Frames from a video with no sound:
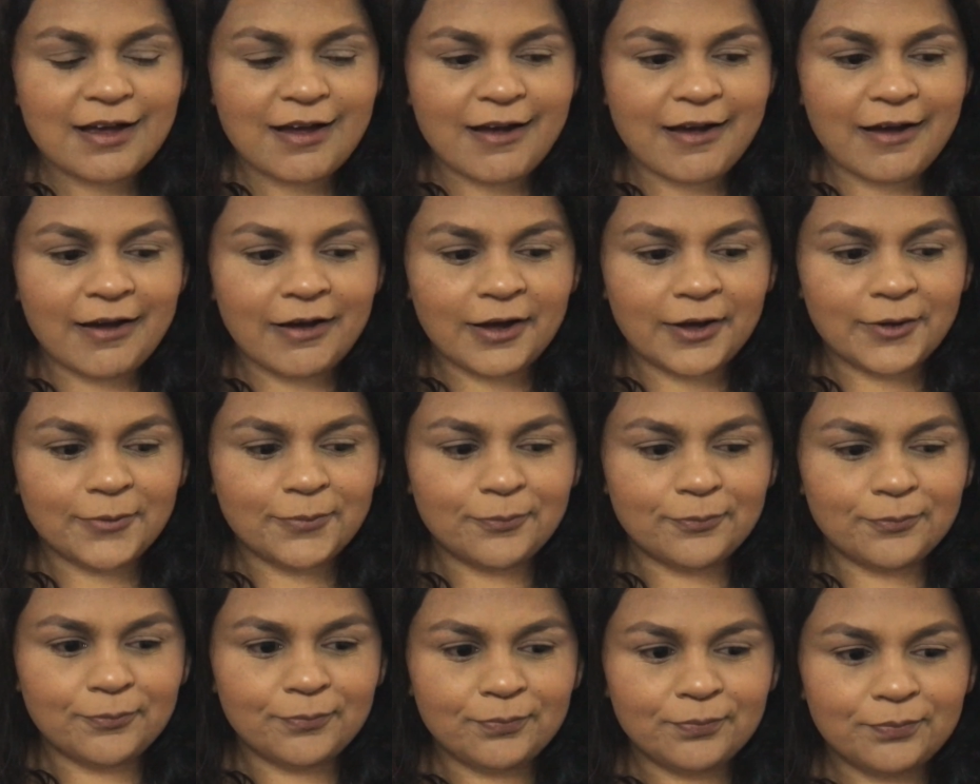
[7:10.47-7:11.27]

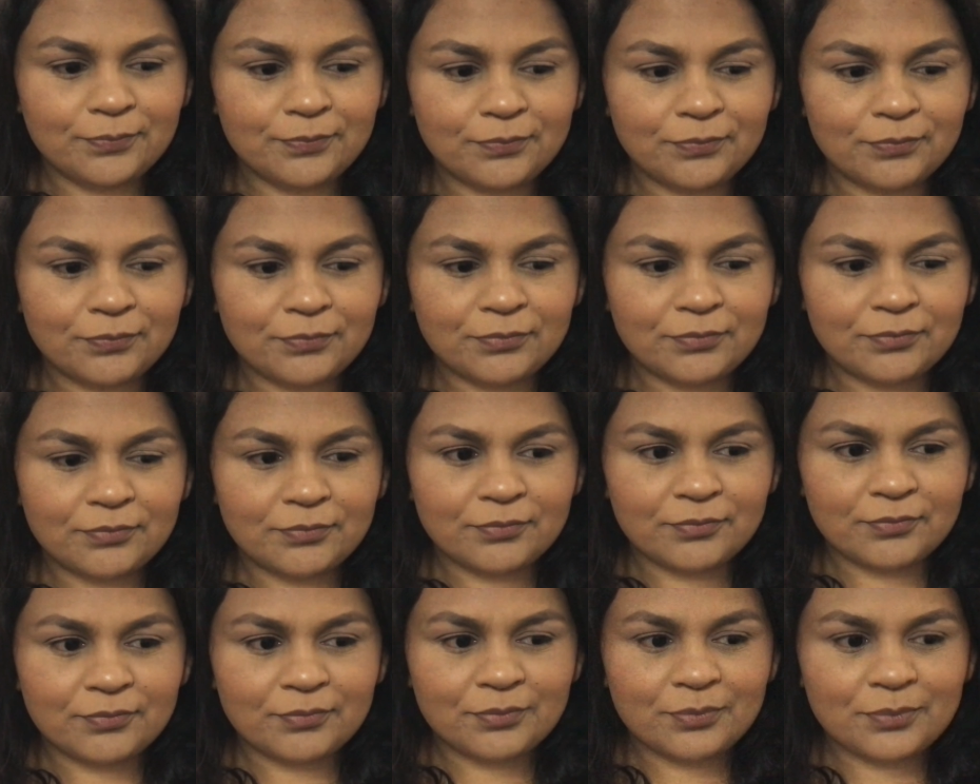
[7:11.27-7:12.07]

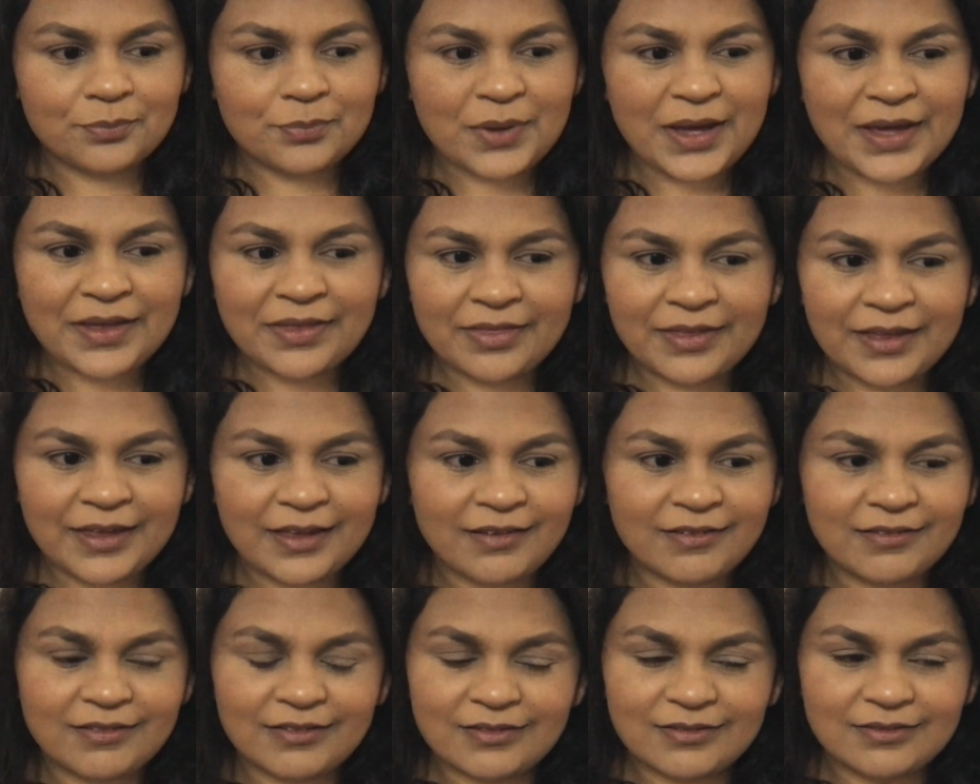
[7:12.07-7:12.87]
But I
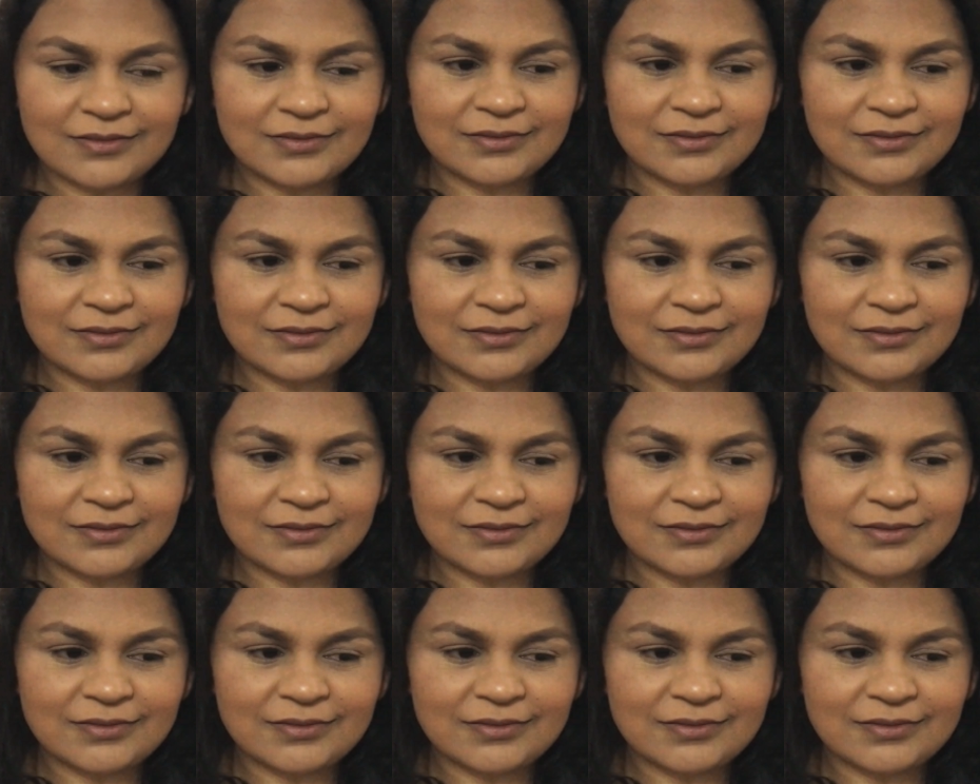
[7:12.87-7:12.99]
think